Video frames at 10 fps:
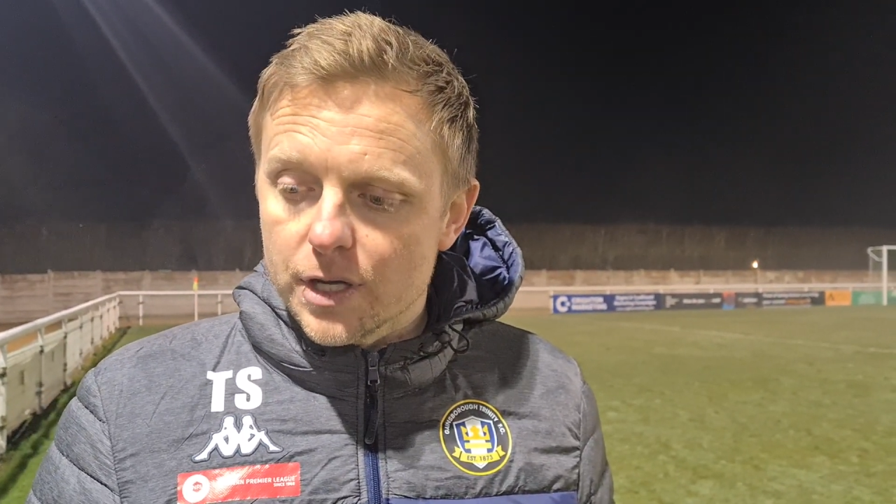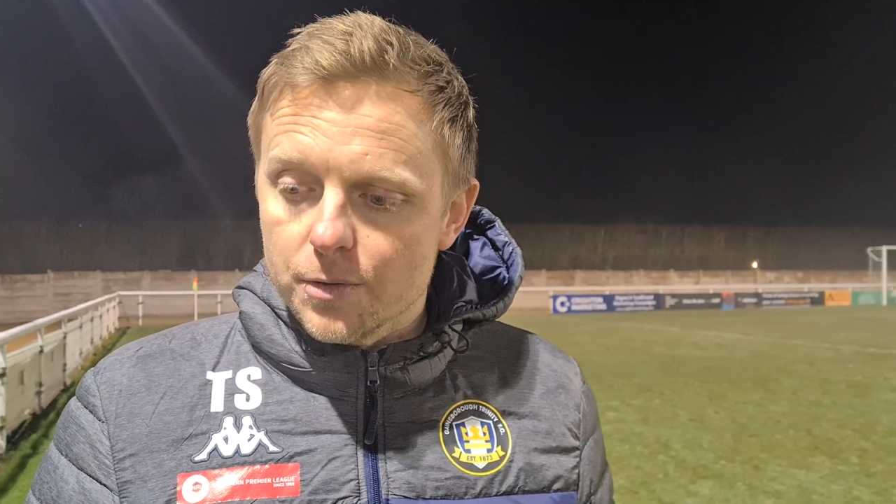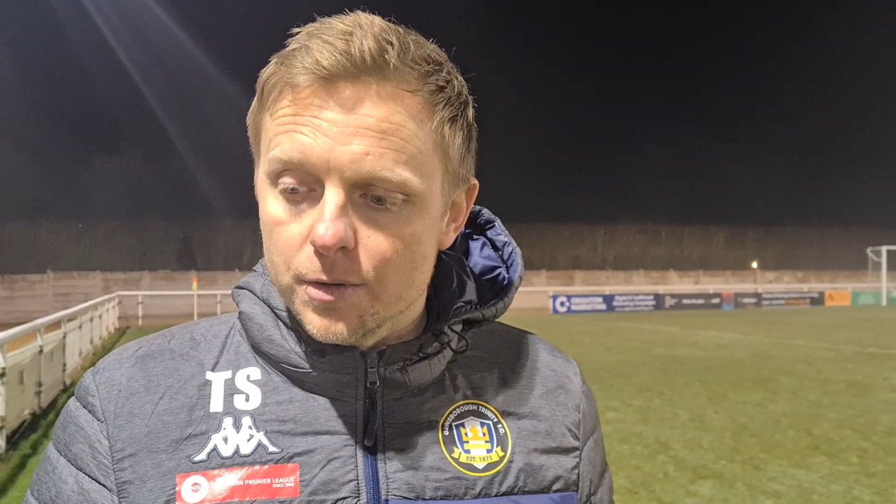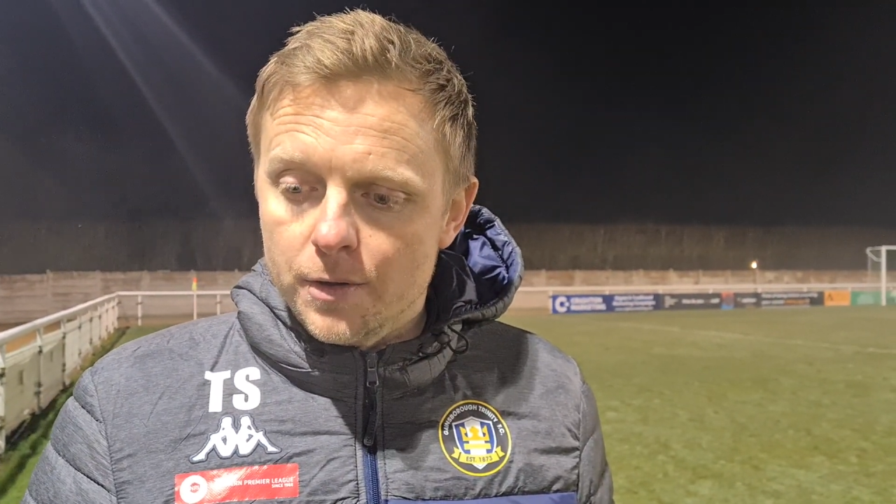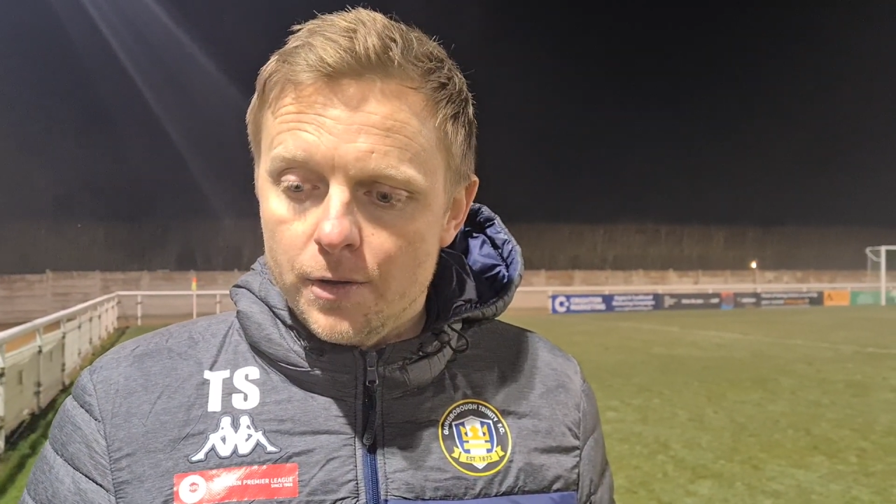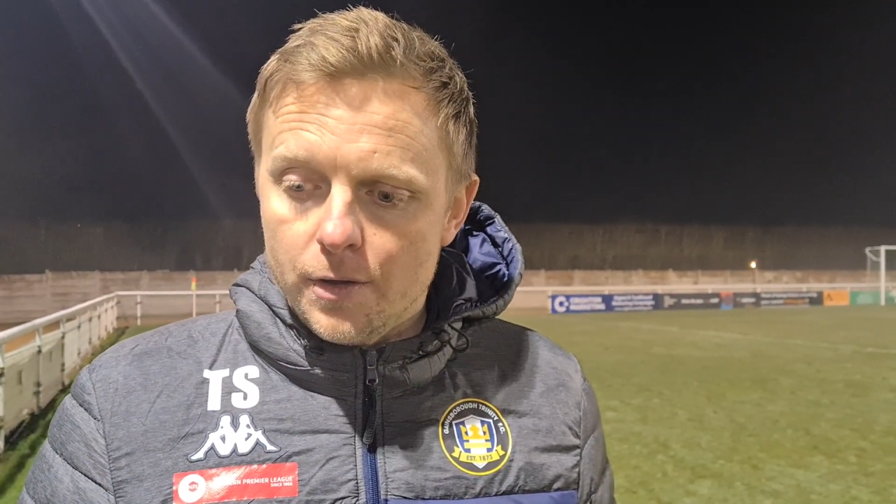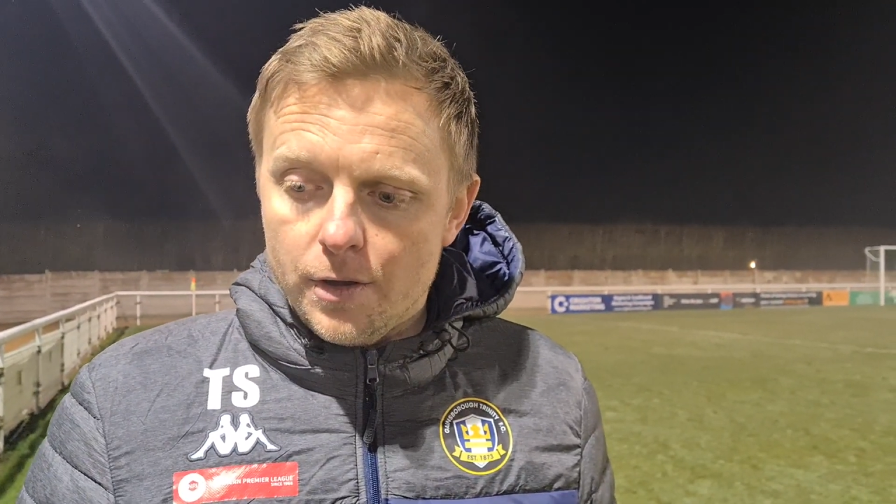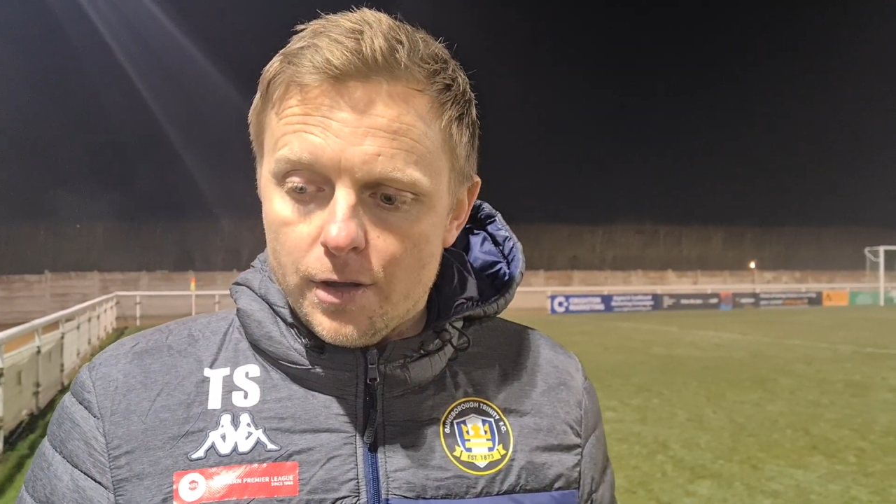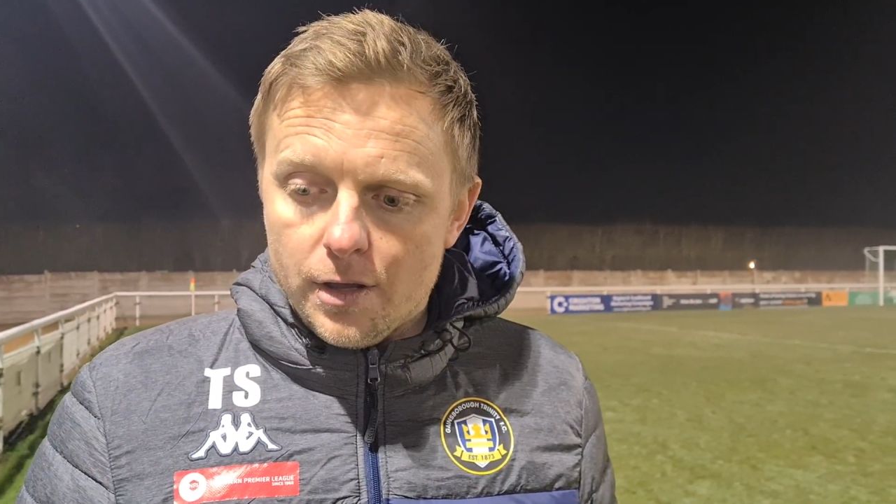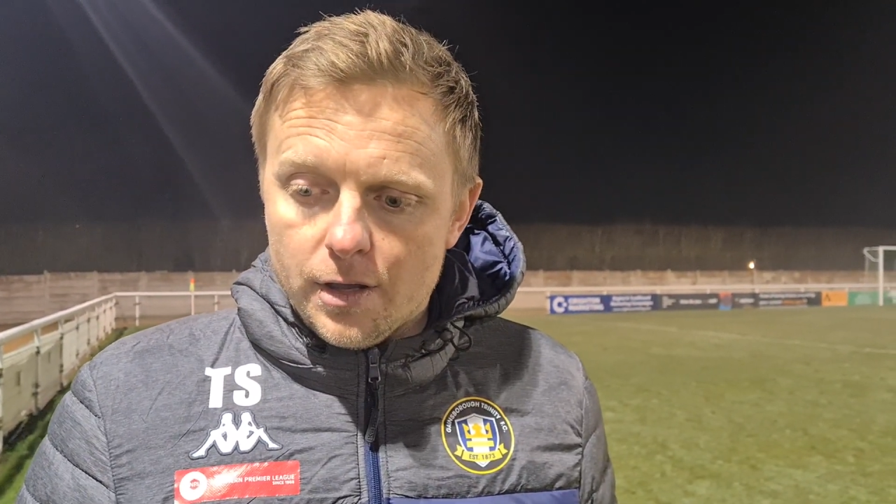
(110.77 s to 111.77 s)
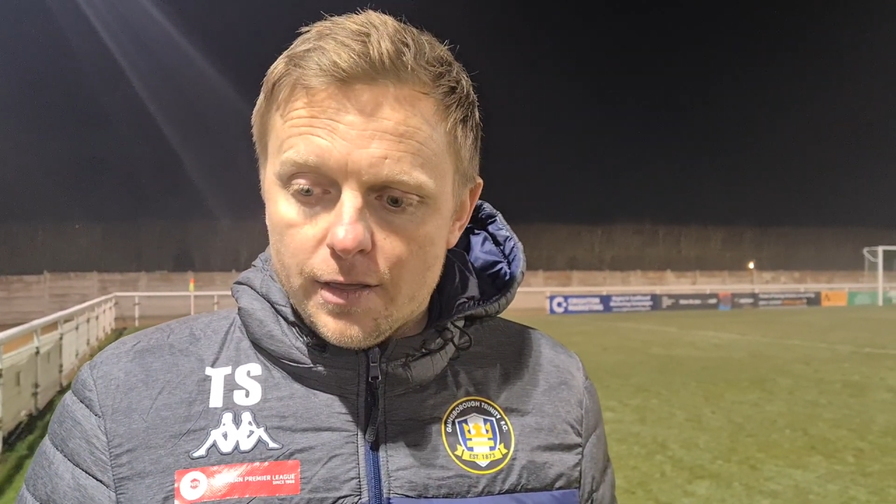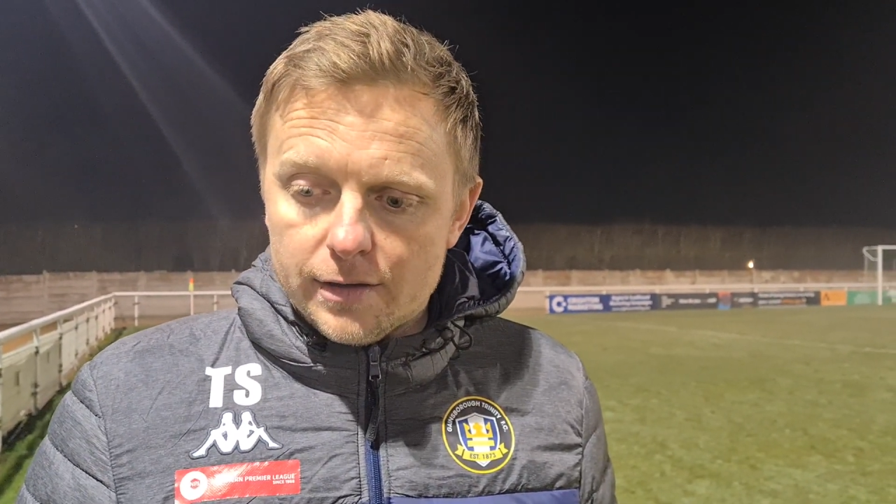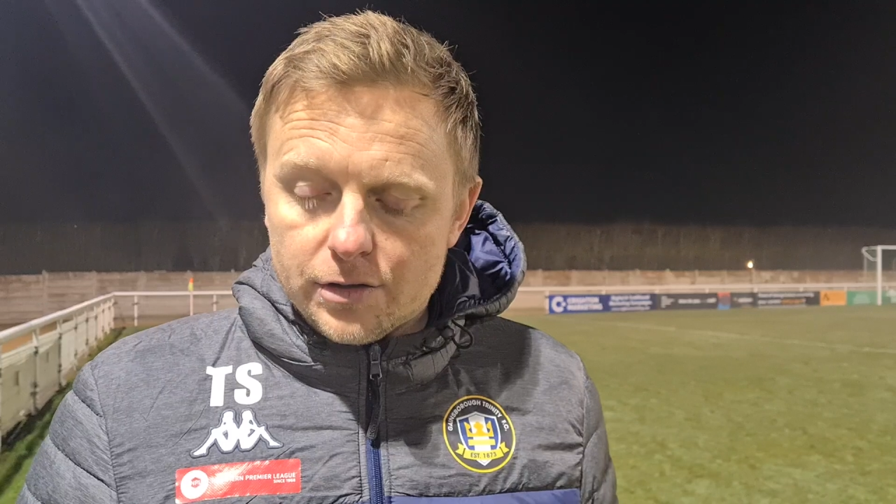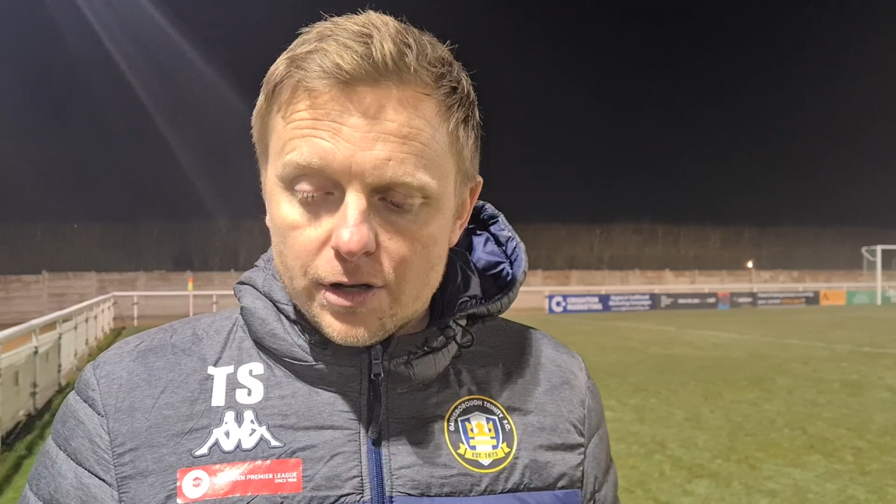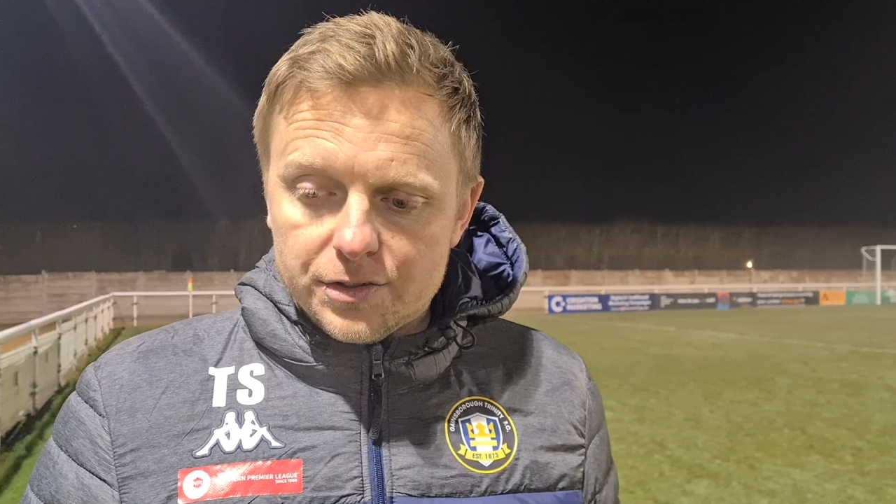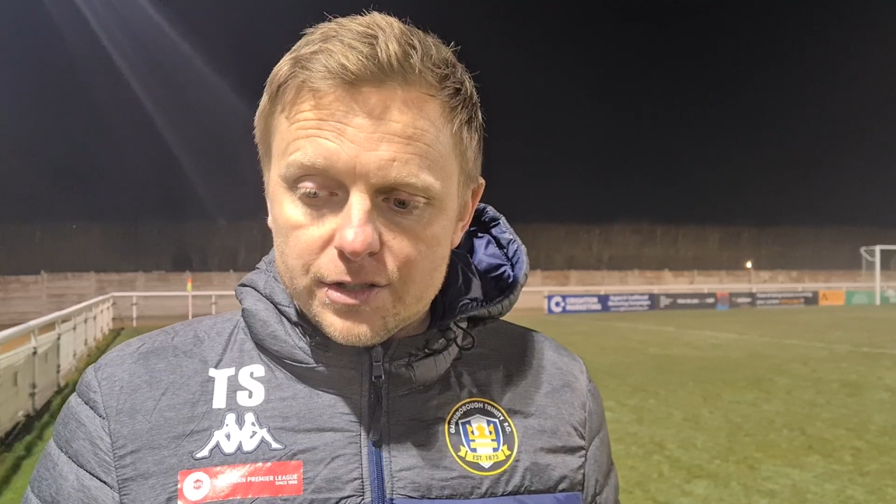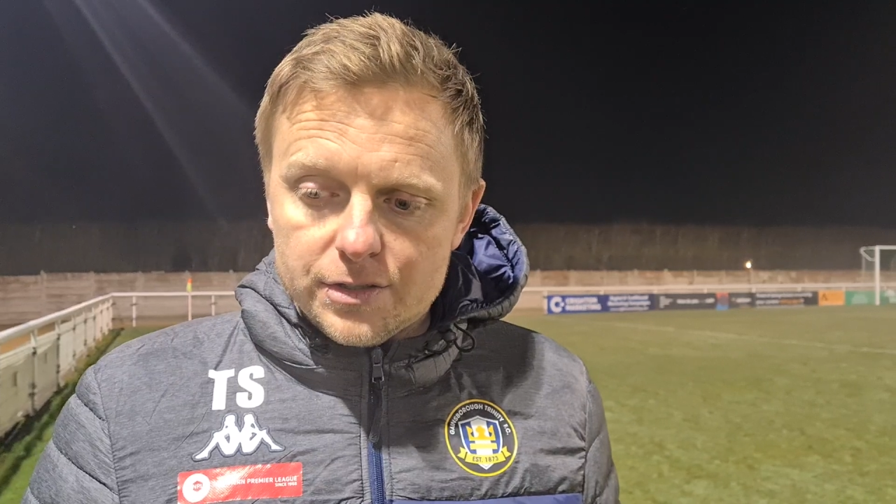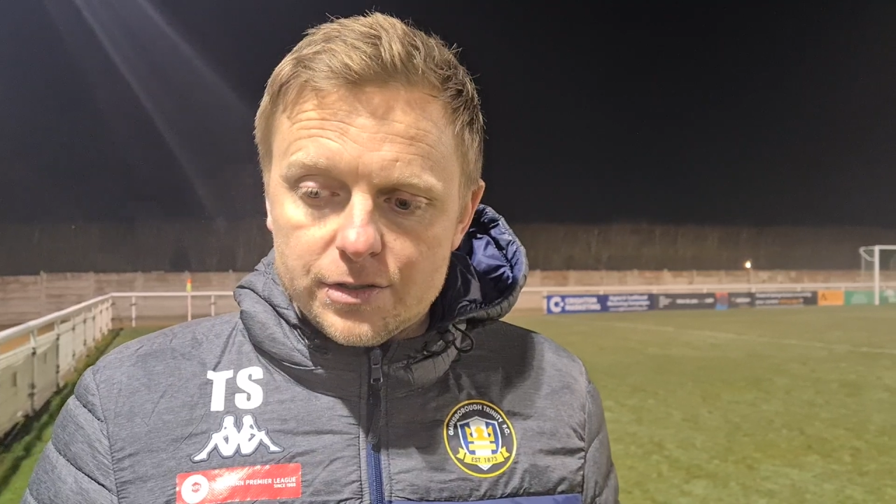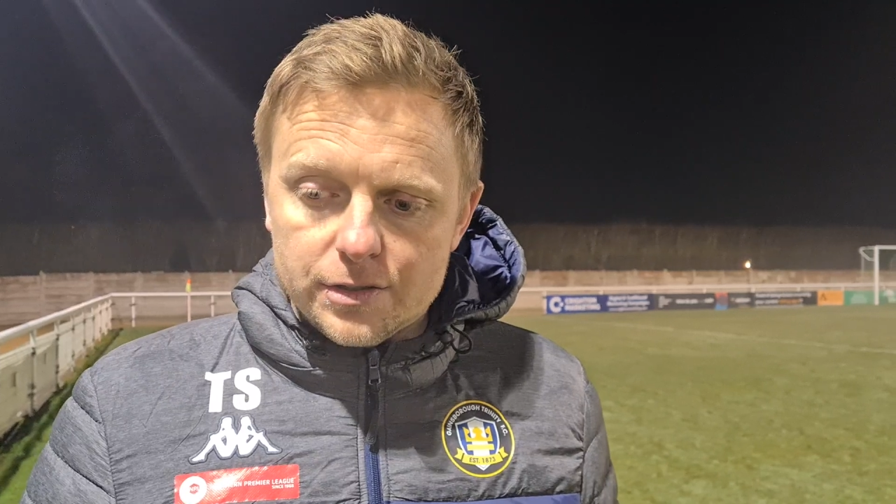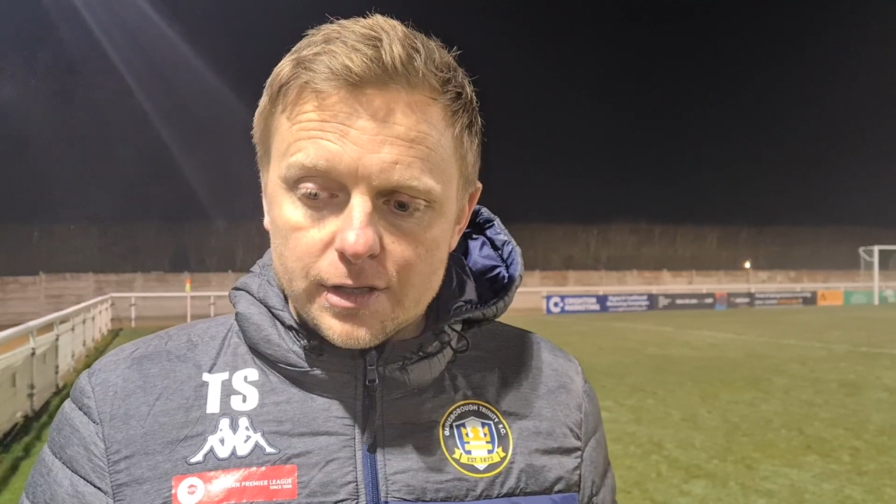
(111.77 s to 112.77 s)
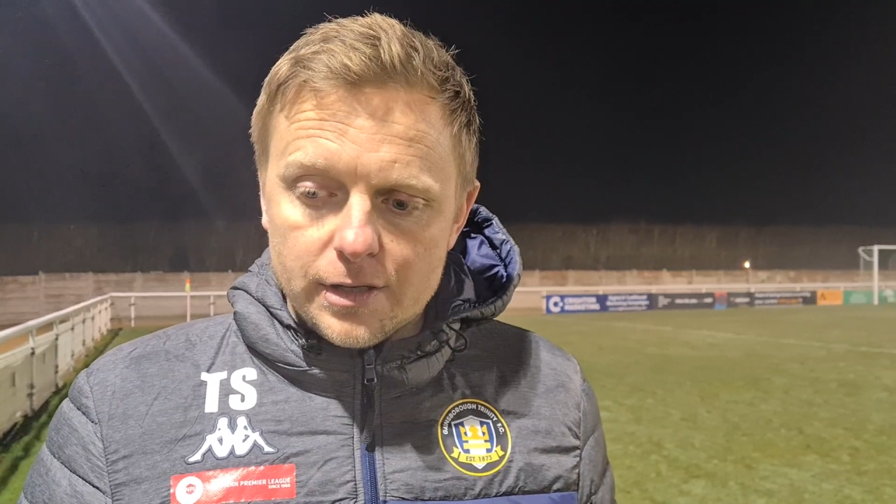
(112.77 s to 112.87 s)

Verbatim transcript: So that's cost us.